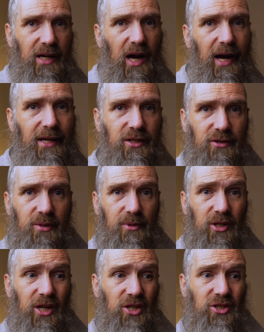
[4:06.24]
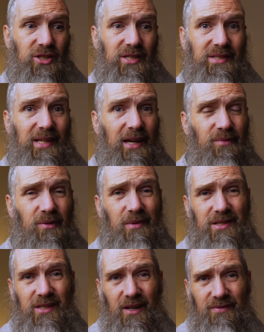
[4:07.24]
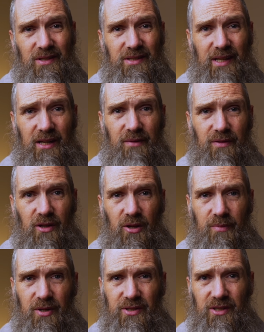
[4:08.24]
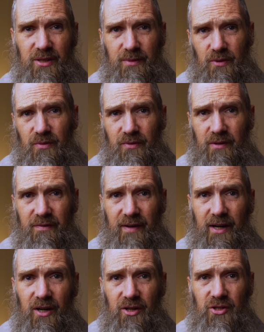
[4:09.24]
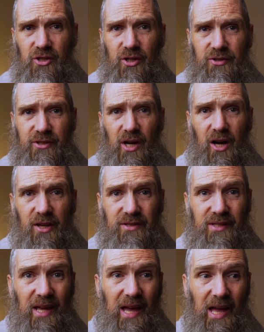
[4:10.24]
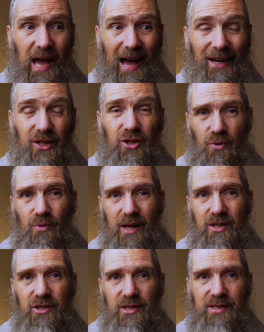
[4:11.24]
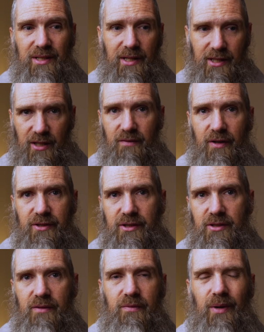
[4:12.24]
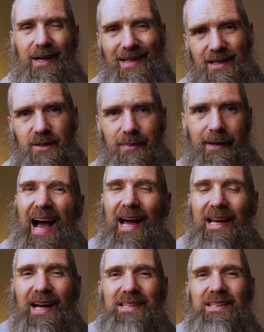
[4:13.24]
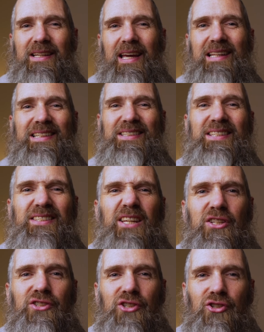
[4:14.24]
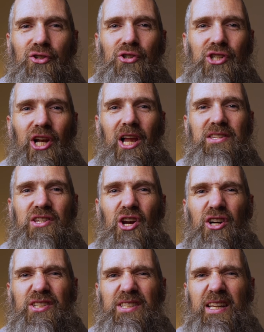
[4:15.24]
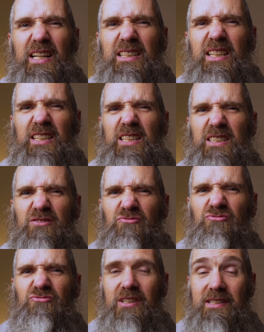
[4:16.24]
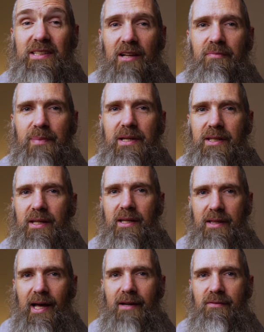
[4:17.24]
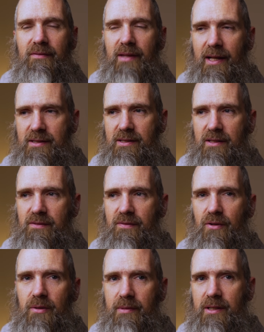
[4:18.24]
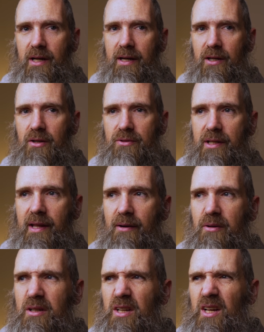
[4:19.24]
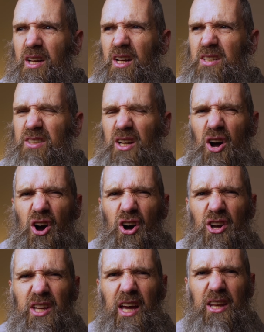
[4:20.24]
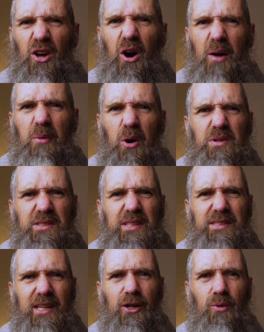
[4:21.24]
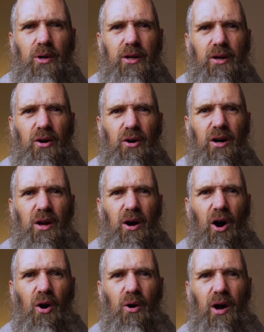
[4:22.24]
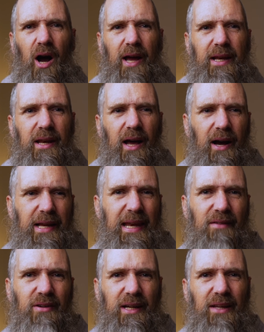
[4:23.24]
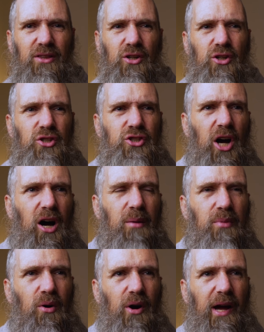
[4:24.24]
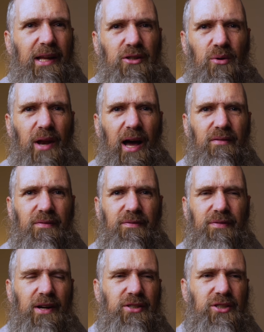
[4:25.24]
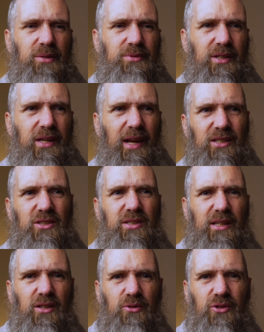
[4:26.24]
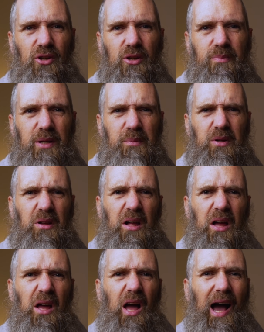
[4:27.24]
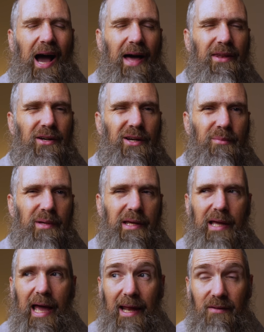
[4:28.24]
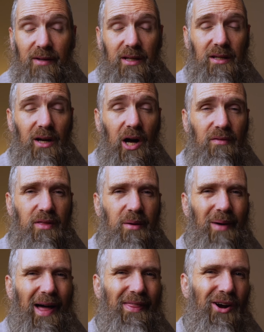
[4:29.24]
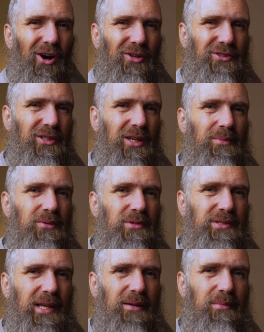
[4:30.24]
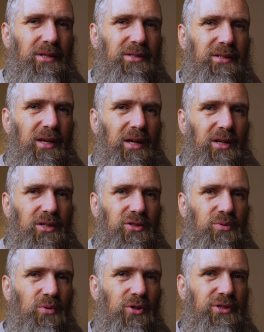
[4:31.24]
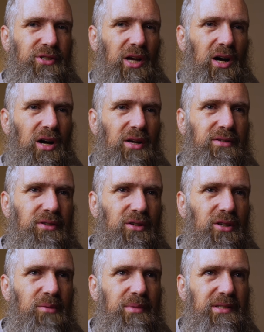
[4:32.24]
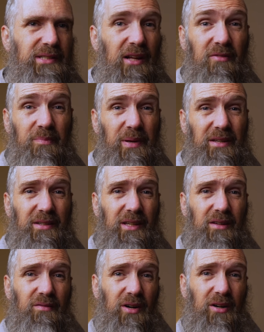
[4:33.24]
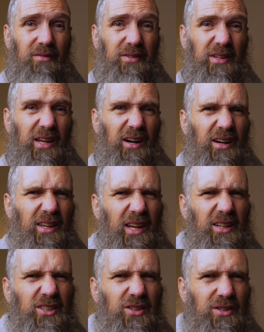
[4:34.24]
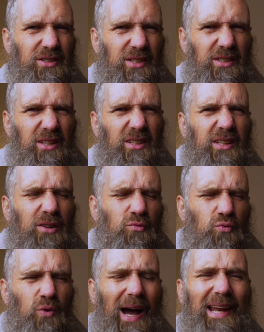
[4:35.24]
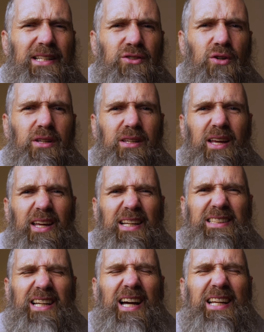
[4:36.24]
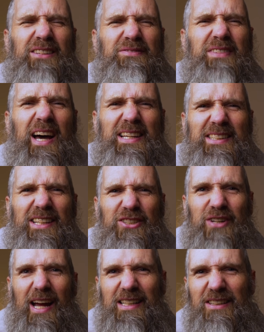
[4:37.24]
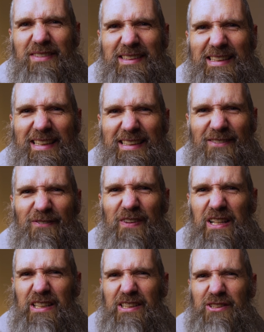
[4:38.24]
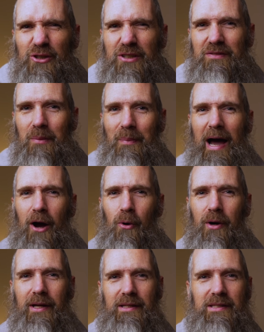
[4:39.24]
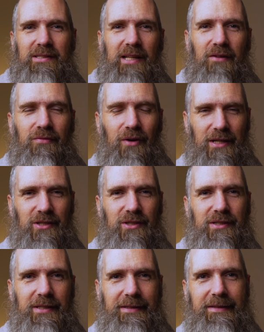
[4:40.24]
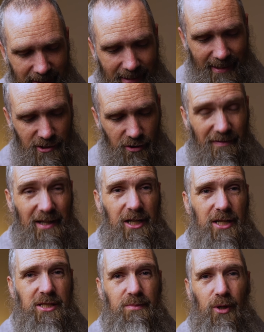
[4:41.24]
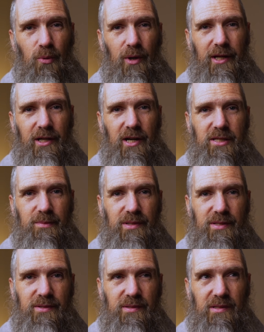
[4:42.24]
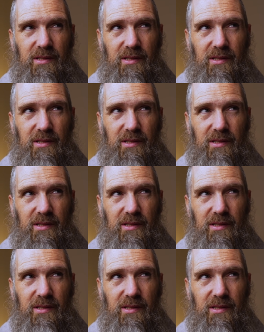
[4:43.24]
kind communication, to stand up for myself, to stand up for the other person, to be fair, just, honest, and courageously confrontative when I need to be. And guys, it's this institutionalized nurse thing. It's this, it's self-pity, and that's the form it kind of goes in, that one. It's oh yeah, no, I'm always the sick one, or I never get the good job, or I don't have friendships and connections like those other people. And there can be envy of them, and there also can be resentment towards God. There could be self-pity involved in there, and then it turns into this ooh. And it's kind of nice and attractive, isn't it? It feels sort of empowering, the self-righteousness. Yeah, so if I gossip or I want to gossip, it's